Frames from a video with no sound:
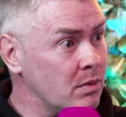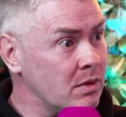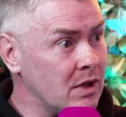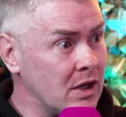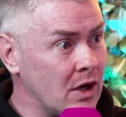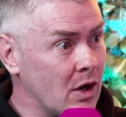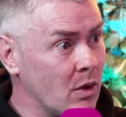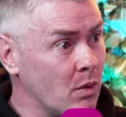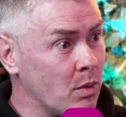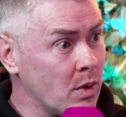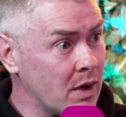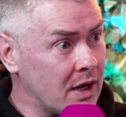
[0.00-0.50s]
you
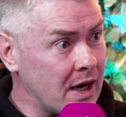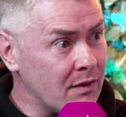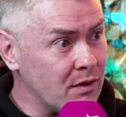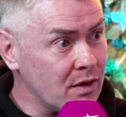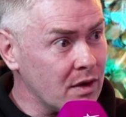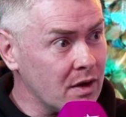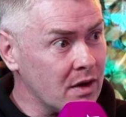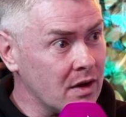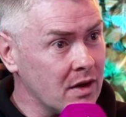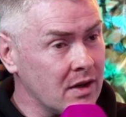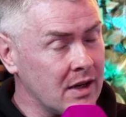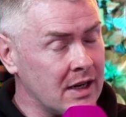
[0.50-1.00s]
know,
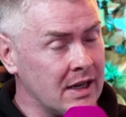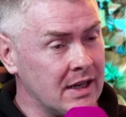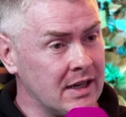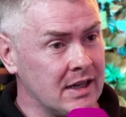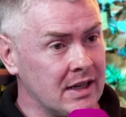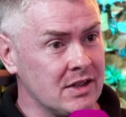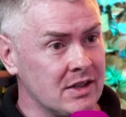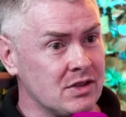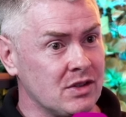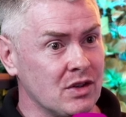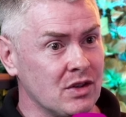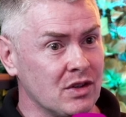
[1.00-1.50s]
whatever it
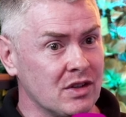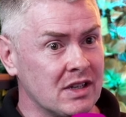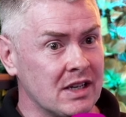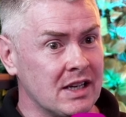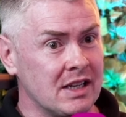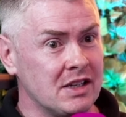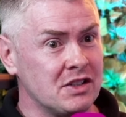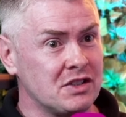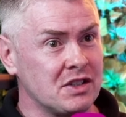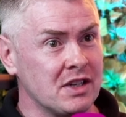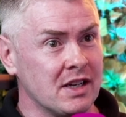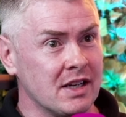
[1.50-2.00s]
is your
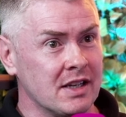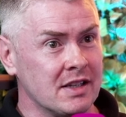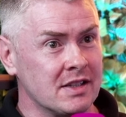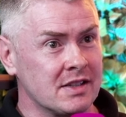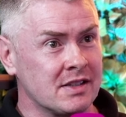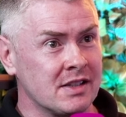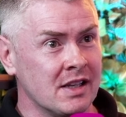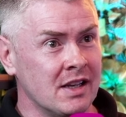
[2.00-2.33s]
niche is,